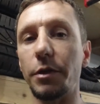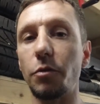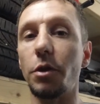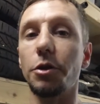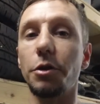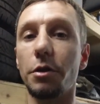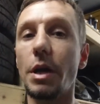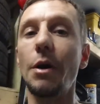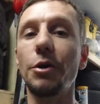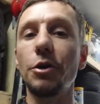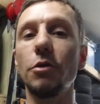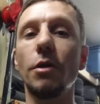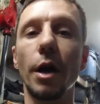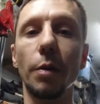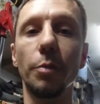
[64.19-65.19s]
Well, now
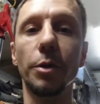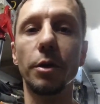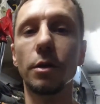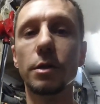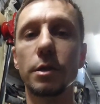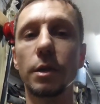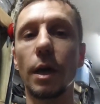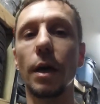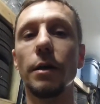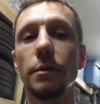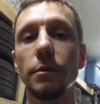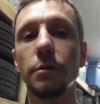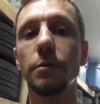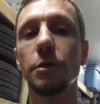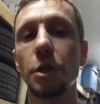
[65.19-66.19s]
you are, because
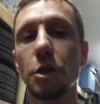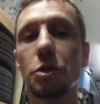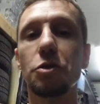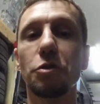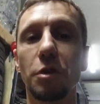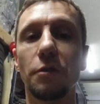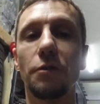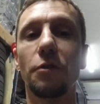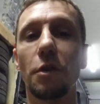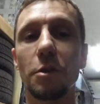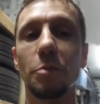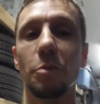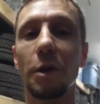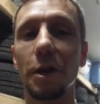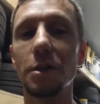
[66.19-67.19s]
I just took the
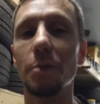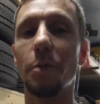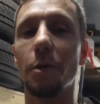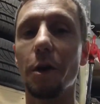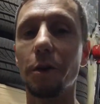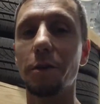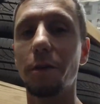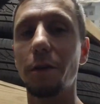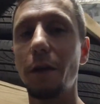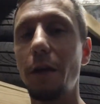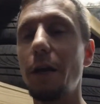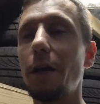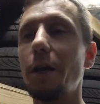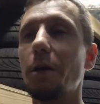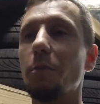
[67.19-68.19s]
front brakes apart,
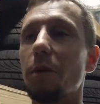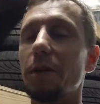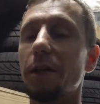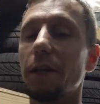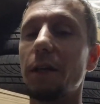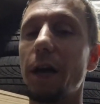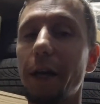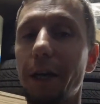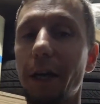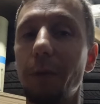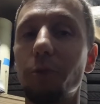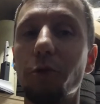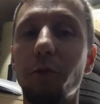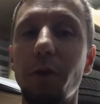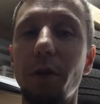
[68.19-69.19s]
but the guy came
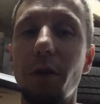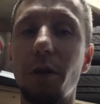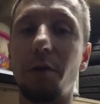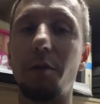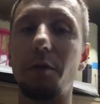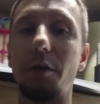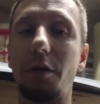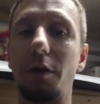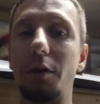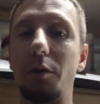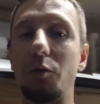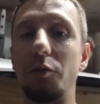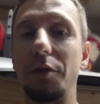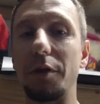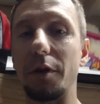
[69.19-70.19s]
to me
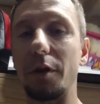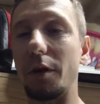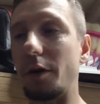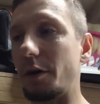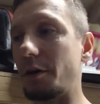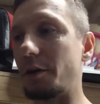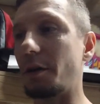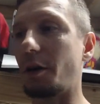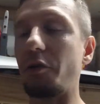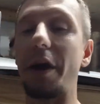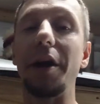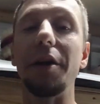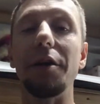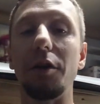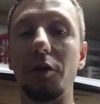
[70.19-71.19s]
with a
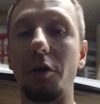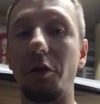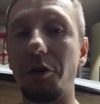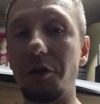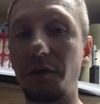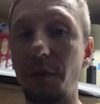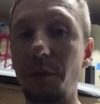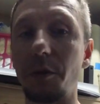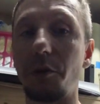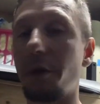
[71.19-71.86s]
grinding noise from the